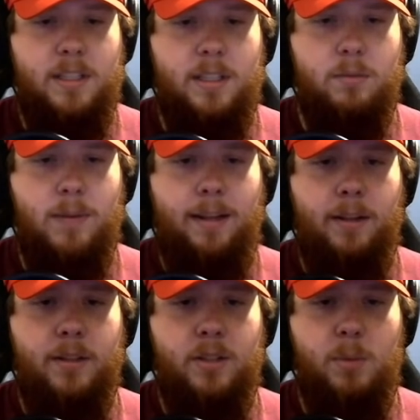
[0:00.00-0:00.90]
this is
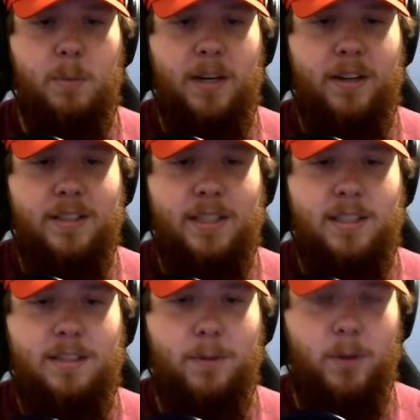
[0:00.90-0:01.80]
regular Super Mario
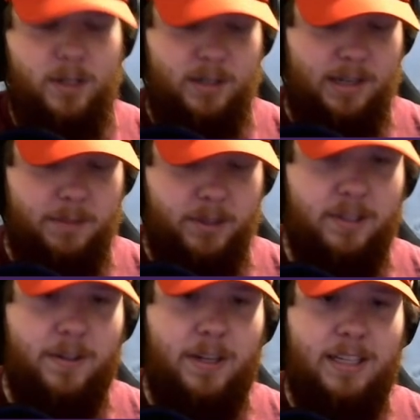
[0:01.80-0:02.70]
64. I'm going
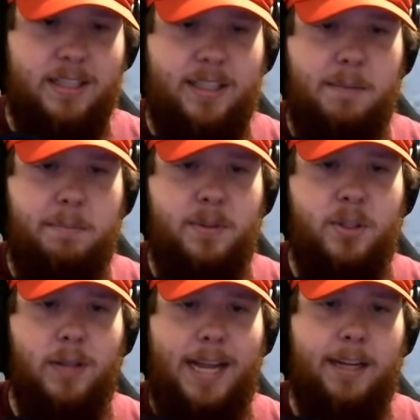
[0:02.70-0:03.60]
to
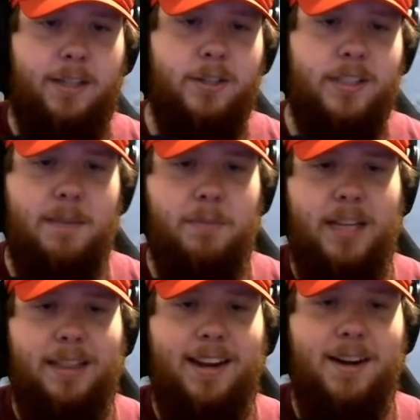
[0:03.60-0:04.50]
do Lakitu skip
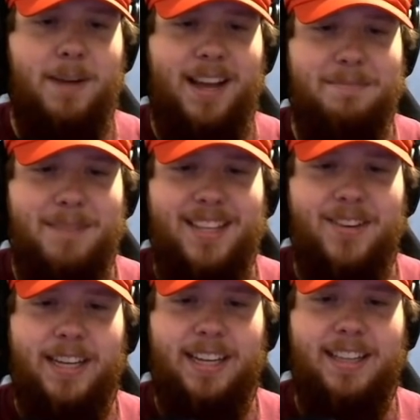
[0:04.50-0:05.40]
right there by
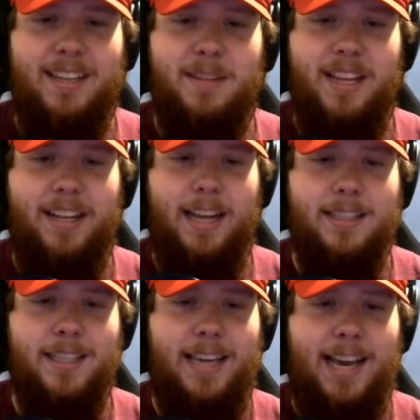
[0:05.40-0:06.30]
menuing and then hitting
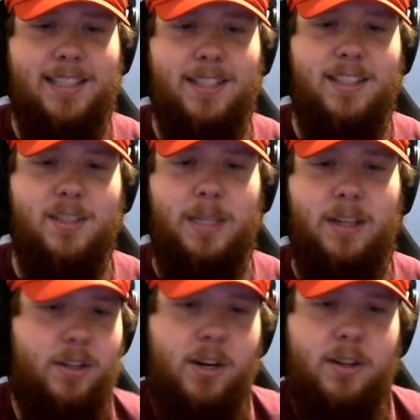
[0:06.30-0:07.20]
exit castle. As we
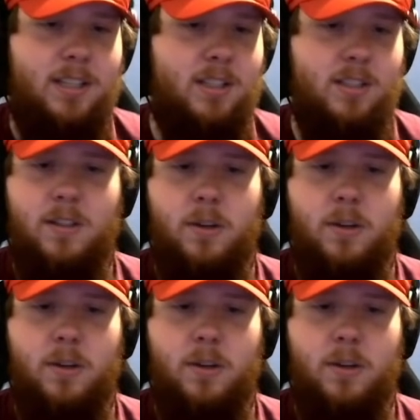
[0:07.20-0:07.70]
all know, that's just a